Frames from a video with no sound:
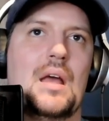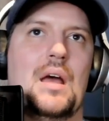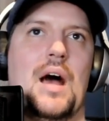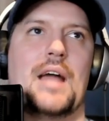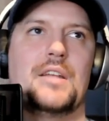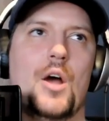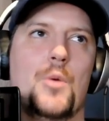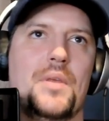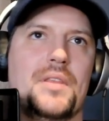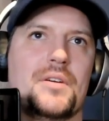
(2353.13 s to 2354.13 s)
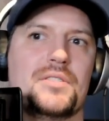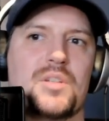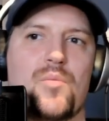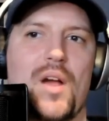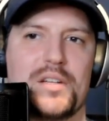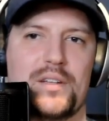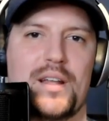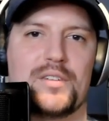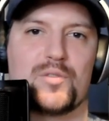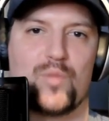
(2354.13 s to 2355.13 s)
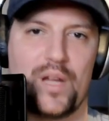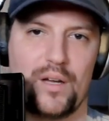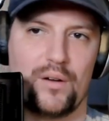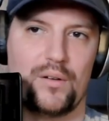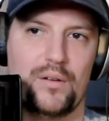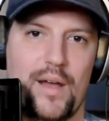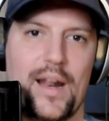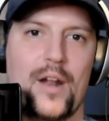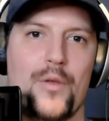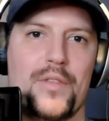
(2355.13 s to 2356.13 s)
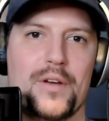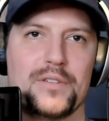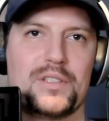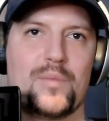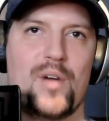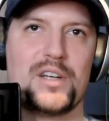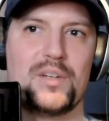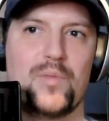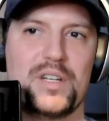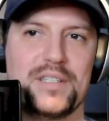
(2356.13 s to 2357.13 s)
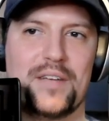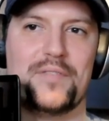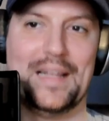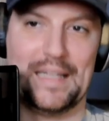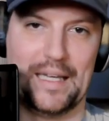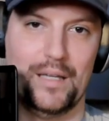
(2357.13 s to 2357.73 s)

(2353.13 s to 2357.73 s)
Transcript: I know that there's depression that is real, and I know that there's depression which is a feeling.